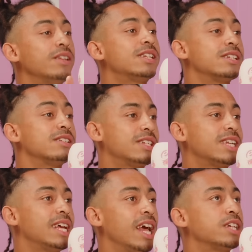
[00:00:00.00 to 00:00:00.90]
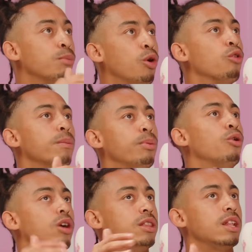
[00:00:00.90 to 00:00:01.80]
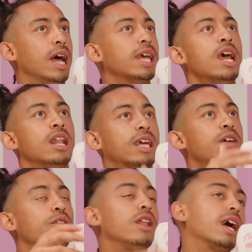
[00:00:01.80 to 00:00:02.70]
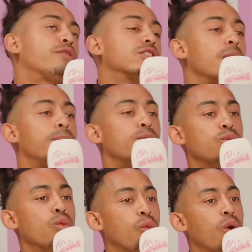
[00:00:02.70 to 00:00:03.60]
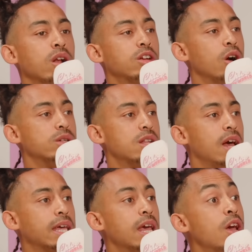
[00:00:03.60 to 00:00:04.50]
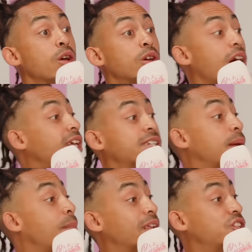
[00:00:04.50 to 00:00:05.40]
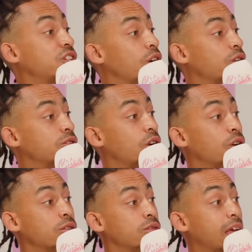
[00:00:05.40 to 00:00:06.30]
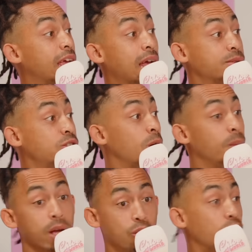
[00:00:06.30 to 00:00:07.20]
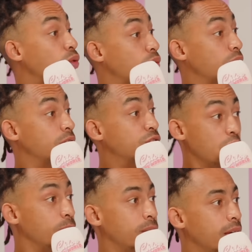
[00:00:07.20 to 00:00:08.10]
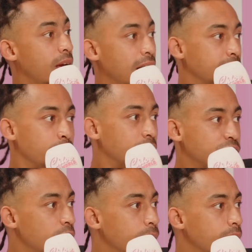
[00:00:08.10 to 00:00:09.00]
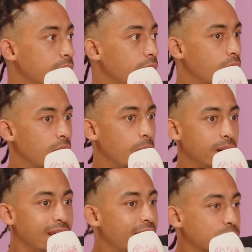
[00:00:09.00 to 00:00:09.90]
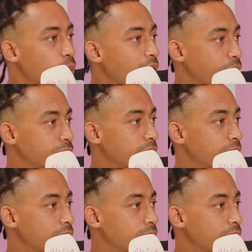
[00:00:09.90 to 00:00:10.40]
this isn't to say that it's more important than like if like for example one girl was like, guys say mad shit on dating apps too. I'm like, cool, show me. And then when they show me, I'm like, yeah, that's wild.